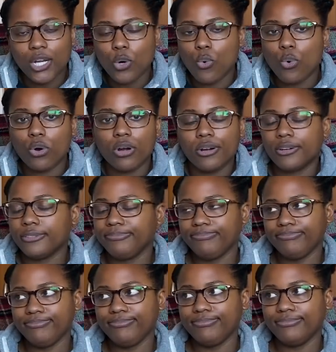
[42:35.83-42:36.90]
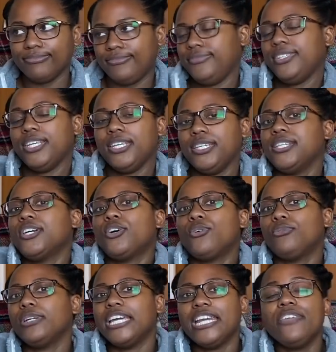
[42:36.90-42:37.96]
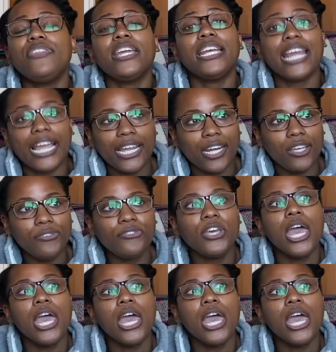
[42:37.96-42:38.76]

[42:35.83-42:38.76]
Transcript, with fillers: or, you know, anything negative.